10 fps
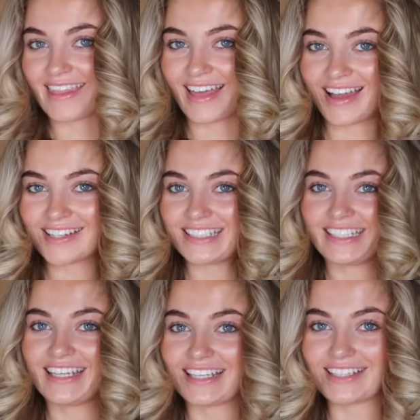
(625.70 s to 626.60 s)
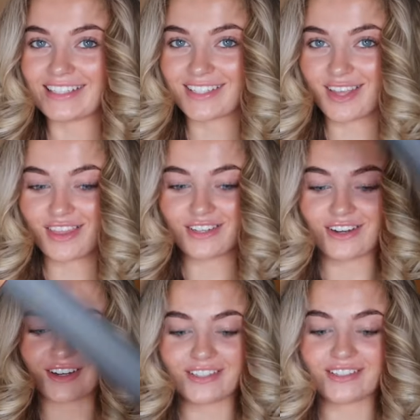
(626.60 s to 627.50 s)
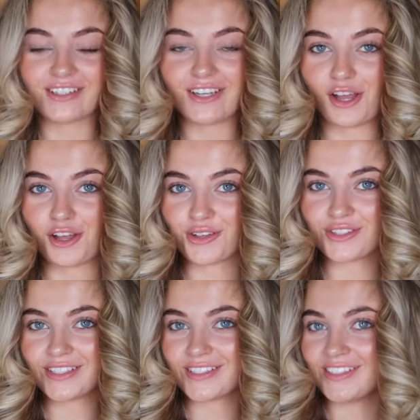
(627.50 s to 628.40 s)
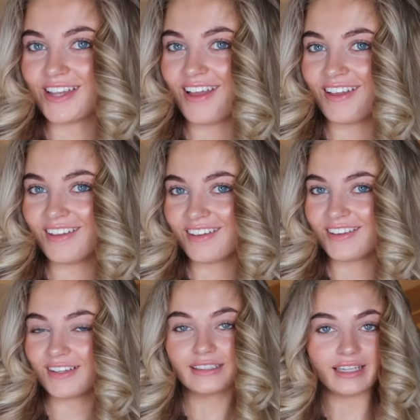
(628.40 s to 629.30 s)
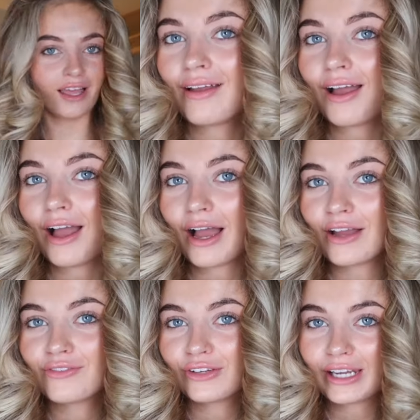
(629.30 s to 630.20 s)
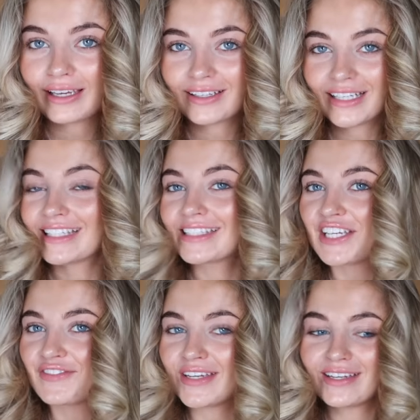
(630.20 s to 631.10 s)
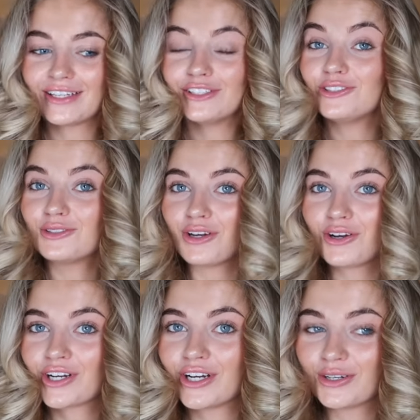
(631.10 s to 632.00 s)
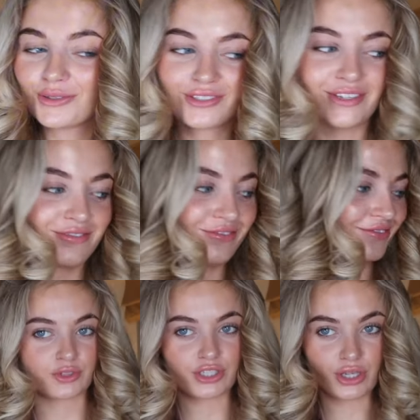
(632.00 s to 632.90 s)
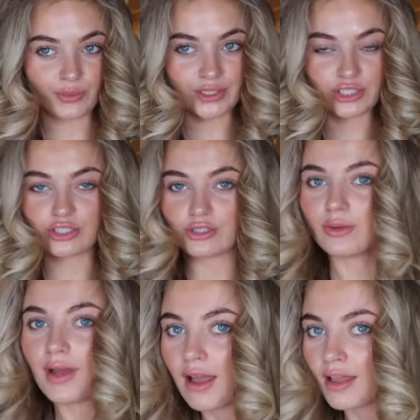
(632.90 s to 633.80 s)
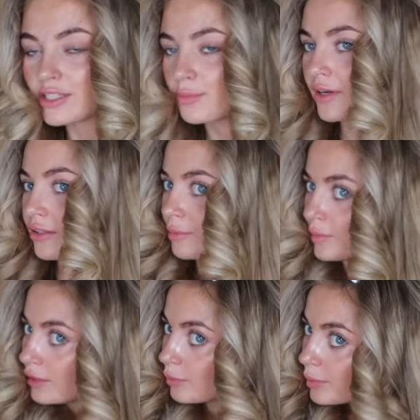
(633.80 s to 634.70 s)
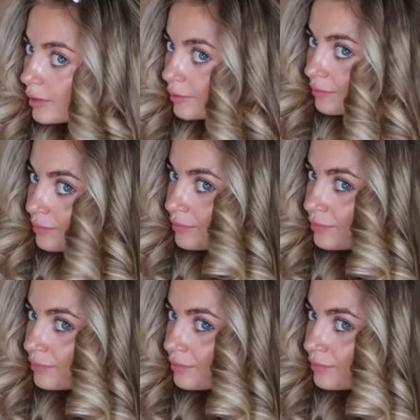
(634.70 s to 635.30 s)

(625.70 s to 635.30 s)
that is the Dyson curls done. I feel like it's giving Utah curls. I'm just going to hairspray them a little bit.